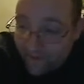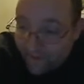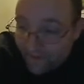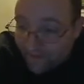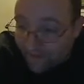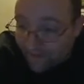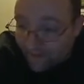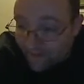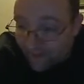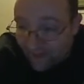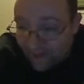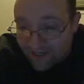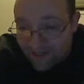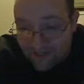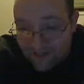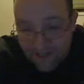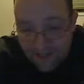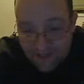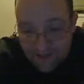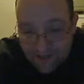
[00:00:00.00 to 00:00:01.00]
Uh, like I
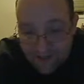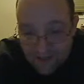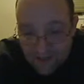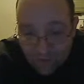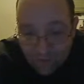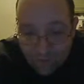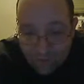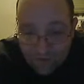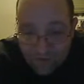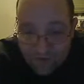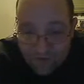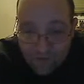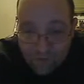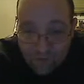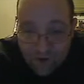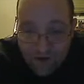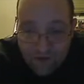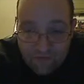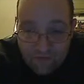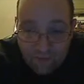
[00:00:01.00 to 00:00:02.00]
said, just normal stuff.
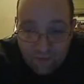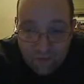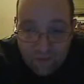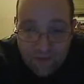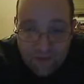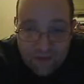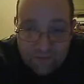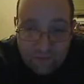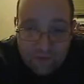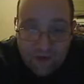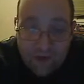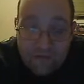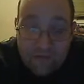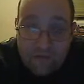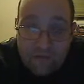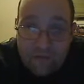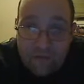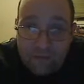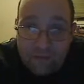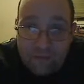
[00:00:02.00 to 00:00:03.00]
Pray for me. Pray
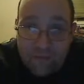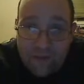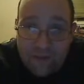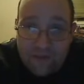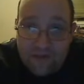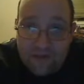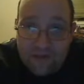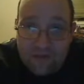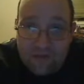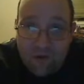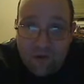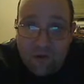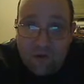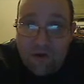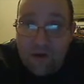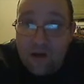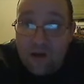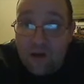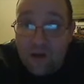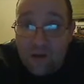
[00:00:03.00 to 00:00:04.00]
for business
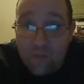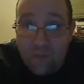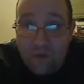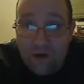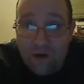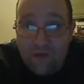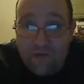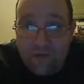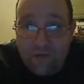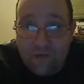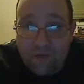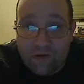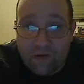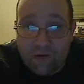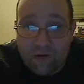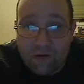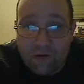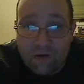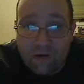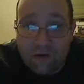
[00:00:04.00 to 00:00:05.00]
tomorrow. Pray for
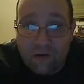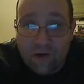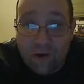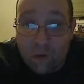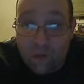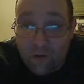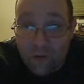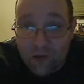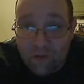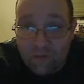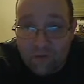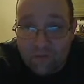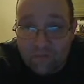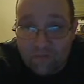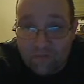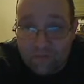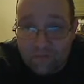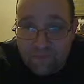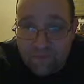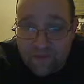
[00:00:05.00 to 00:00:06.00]
uh, our homecoming
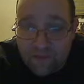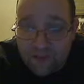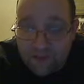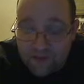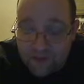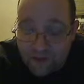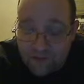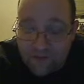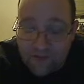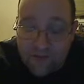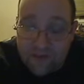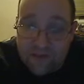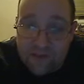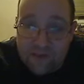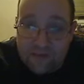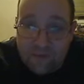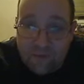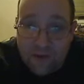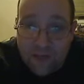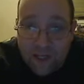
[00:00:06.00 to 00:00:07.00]
services
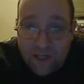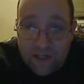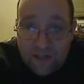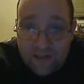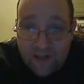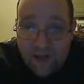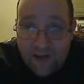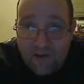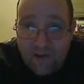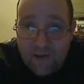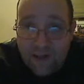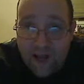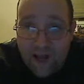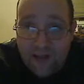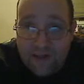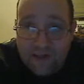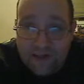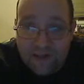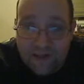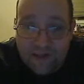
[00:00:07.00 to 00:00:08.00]
this weekend, Saturday
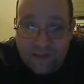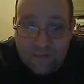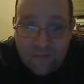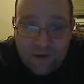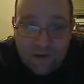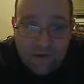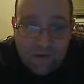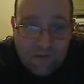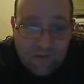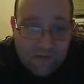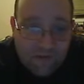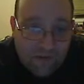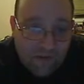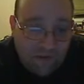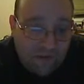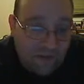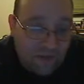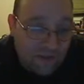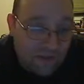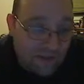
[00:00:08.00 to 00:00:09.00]
night and Sunday both.
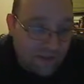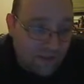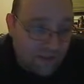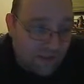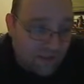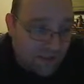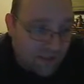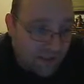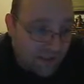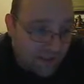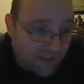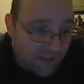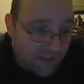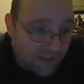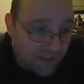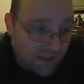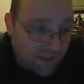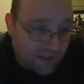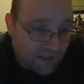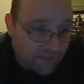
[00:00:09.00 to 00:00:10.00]
So,
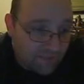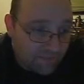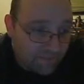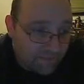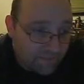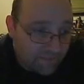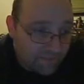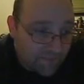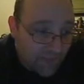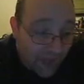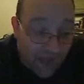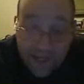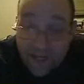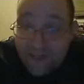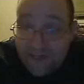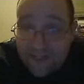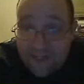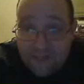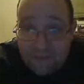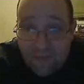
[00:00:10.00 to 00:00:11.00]
uh, I
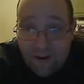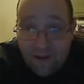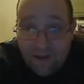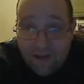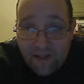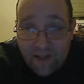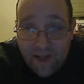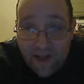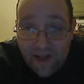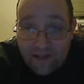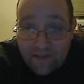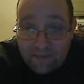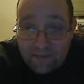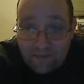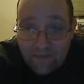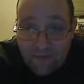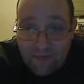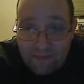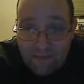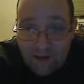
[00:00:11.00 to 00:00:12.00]
guess that's about it, guys.
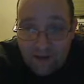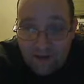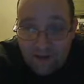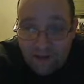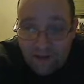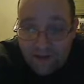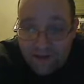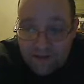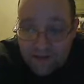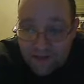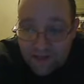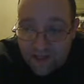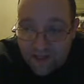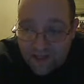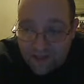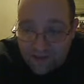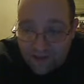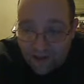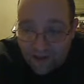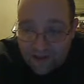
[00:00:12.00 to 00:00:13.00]
That's about all I got to
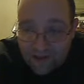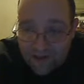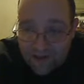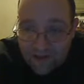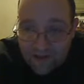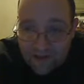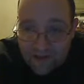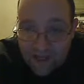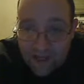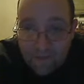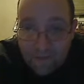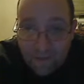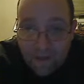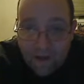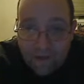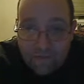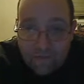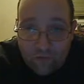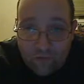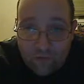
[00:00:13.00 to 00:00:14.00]
say. So, like I said, just keep
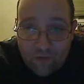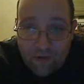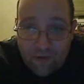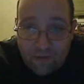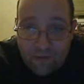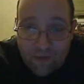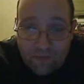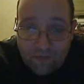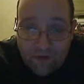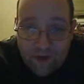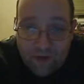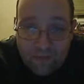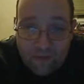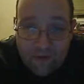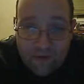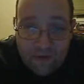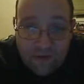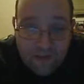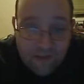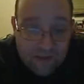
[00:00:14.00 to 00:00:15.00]
praying for me and my
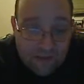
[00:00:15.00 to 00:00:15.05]
family.